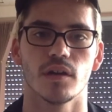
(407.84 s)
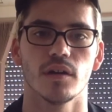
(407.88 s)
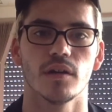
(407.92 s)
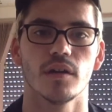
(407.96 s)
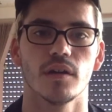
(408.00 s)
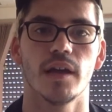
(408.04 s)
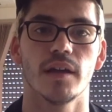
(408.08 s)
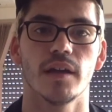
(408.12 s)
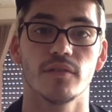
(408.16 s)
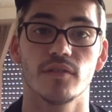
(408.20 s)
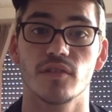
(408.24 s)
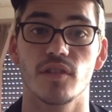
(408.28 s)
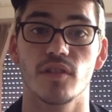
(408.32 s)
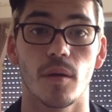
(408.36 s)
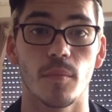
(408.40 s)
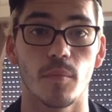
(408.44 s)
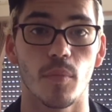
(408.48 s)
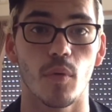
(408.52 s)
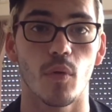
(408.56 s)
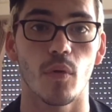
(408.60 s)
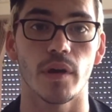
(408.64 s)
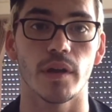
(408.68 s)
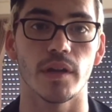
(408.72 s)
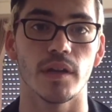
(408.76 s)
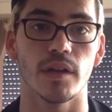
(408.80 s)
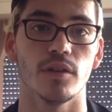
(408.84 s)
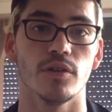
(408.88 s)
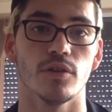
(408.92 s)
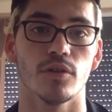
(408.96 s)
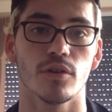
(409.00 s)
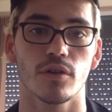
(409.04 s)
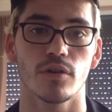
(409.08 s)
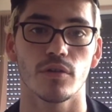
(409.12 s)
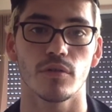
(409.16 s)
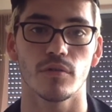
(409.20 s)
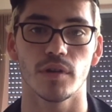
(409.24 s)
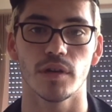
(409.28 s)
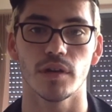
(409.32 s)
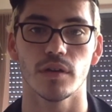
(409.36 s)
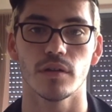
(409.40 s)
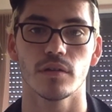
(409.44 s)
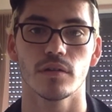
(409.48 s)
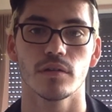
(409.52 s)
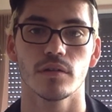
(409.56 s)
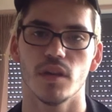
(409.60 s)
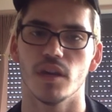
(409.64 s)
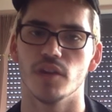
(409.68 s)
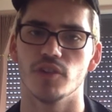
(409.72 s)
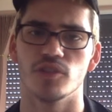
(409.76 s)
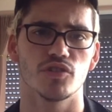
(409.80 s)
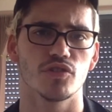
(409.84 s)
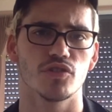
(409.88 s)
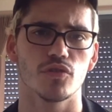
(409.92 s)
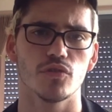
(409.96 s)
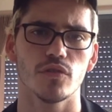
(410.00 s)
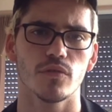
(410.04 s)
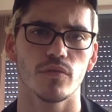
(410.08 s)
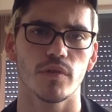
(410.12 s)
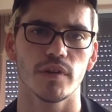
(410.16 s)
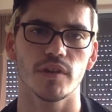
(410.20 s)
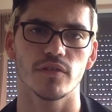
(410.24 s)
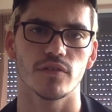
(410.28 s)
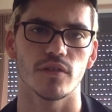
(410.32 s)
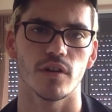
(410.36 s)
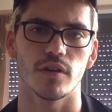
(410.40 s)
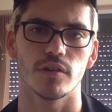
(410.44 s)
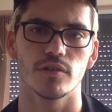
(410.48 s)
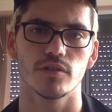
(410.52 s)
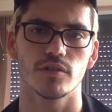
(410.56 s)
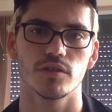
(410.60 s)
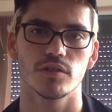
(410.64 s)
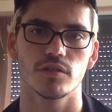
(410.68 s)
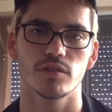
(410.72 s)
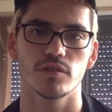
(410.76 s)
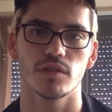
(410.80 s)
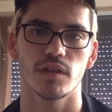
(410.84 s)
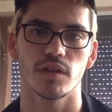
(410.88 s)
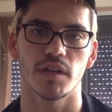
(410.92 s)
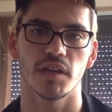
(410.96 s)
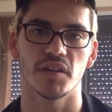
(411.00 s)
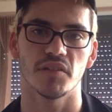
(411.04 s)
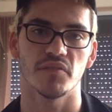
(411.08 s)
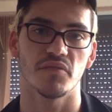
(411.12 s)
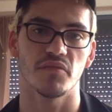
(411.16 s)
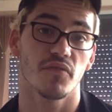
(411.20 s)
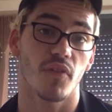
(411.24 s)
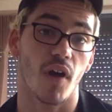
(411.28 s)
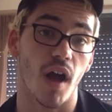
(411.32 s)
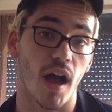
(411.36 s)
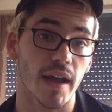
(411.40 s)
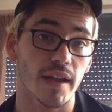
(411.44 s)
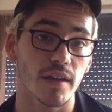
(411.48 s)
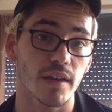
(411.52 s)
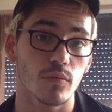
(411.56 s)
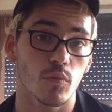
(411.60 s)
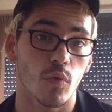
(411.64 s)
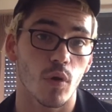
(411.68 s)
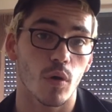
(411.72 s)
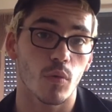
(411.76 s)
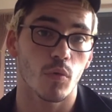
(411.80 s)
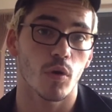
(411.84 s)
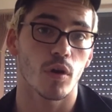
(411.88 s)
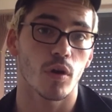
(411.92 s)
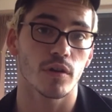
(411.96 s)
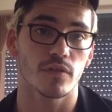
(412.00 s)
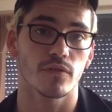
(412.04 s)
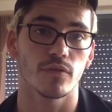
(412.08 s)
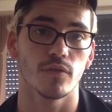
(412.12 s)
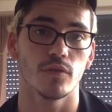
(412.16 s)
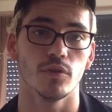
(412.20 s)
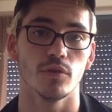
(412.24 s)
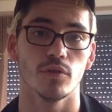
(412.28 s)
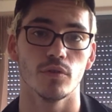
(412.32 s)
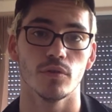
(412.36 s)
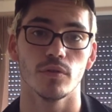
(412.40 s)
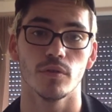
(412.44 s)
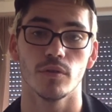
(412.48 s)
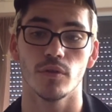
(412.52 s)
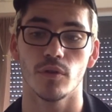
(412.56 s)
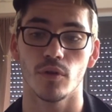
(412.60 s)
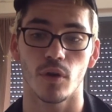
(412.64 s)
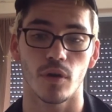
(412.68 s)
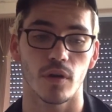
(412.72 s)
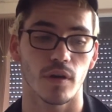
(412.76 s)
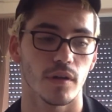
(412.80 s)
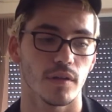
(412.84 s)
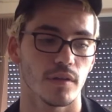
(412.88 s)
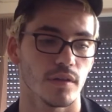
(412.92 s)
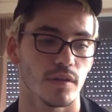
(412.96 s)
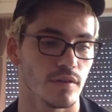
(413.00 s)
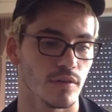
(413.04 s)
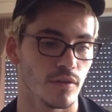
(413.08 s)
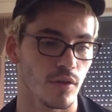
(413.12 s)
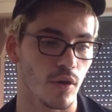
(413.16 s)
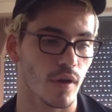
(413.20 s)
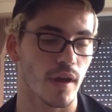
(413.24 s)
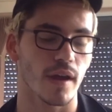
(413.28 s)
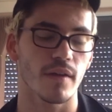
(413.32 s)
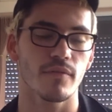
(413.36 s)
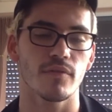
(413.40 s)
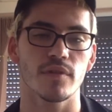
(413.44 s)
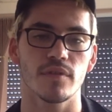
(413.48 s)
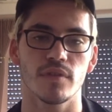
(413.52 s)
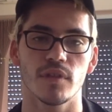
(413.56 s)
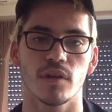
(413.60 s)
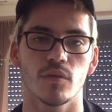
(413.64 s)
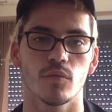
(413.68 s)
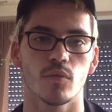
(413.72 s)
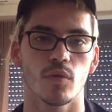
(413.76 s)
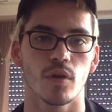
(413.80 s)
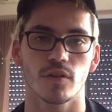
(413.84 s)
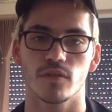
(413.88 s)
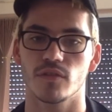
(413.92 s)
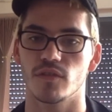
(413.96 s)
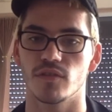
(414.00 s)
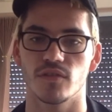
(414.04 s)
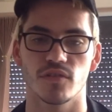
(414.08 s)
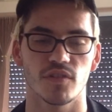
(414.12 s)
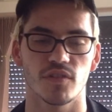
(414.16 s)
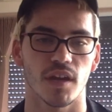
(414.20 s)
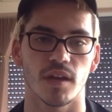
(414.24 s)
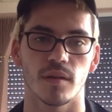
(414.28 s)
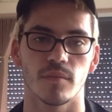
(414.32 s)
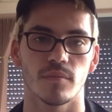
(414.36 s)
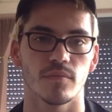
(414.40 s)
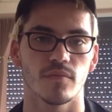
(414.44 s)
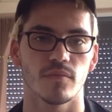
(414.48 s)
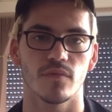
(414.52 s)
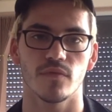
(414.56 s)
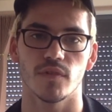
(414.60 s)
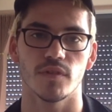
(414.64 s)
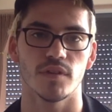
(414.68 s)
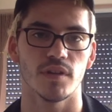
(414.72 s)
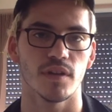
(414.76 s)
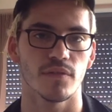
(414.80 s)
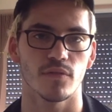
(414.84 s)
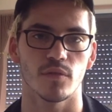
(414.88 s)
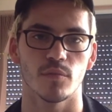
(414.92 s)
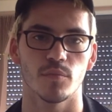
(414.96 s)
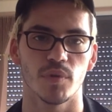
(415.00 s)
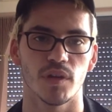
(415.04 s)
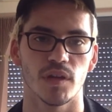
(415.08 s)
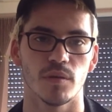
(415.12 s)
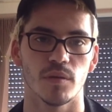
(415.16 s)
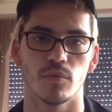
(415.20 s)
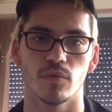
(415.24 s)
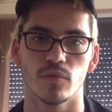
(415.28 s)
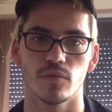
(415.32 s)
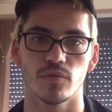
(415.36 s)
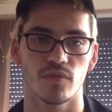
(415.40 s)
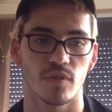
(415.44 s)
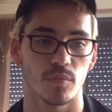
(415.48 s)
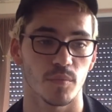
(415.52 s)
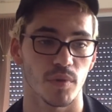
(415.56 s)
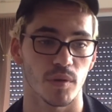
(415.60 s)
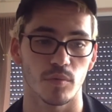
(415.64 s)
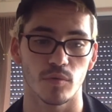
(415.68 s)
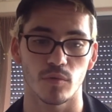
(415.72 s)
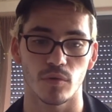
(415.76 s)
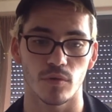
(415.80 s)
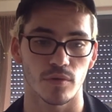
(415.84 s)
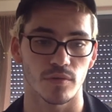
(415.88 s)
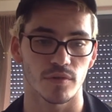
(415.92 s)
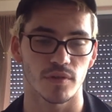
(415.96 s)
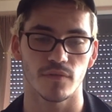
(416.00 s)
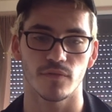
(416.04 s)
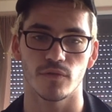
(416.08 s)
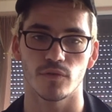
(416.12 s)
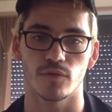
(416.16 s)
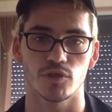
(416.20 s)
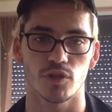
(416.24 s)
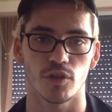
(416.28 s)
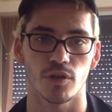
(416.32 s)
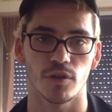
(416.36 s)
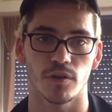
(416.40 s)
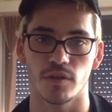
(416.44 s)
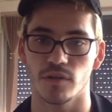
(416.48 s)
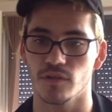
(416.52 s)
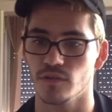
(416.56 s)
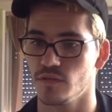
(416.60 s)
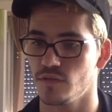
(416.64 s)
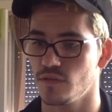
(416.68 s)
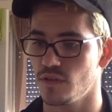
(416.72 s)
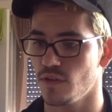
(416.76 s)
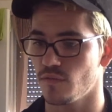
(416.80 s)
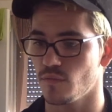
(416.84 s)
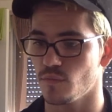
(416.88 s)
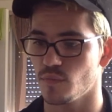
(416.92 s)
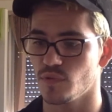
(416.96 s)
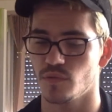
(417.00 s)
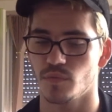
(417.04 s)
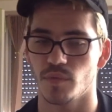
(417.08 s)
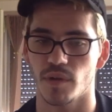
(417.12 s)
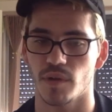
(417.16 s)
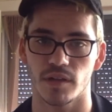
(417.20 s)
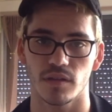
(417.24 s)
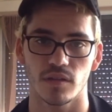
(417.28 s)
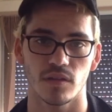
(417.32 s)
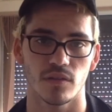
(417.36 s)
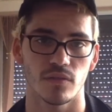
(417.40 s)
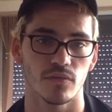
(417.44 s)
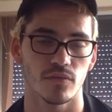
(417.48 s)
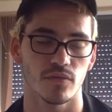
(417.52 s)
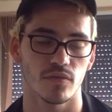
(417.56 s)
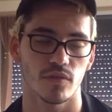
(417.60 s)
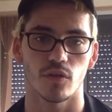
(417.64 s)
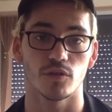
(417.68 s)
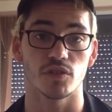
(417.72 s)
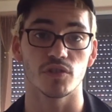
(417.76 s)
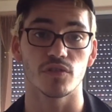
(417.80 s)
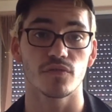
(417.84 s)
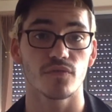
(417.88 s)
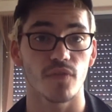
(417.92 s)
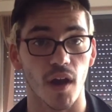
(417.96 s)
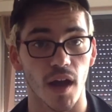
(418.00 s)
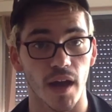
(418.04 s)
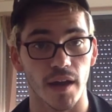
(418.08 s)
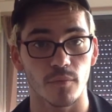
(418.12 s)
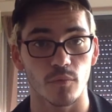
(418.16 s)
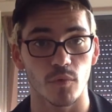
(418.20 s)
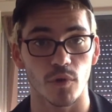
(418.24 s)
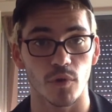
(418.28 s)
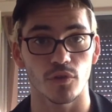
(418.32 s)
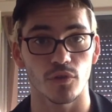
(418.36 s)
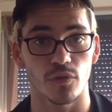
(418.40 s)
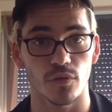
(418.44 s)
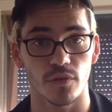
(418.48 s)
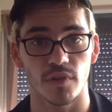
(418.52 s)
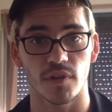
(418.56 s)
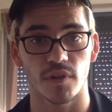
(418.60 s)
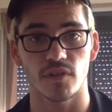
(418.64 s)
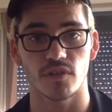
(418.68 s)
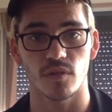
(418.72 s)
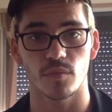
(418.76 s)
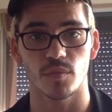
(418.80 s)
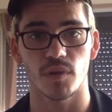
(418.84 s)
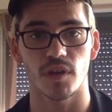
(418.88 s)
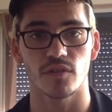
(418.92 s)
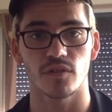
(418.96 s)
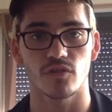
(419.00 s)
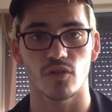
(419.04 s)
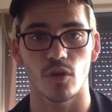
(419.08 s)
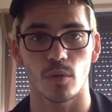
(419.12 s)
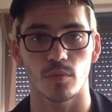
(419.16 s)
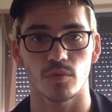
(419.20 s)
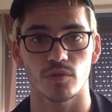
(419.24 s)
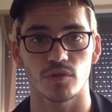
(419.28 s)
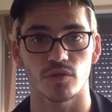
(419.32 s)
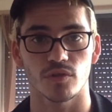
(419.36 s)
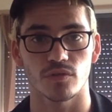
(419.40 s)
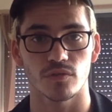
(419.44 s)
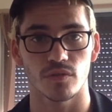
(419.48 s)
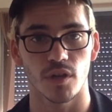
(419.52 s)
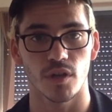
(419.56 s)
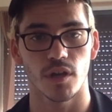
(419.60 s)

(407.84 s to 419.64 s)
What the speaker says: at some point in your career. Yeah, just do your research and find what works for you. Not everything works the same for different people. Some people are on different journeys, different perspectives. Just find what you think's the best option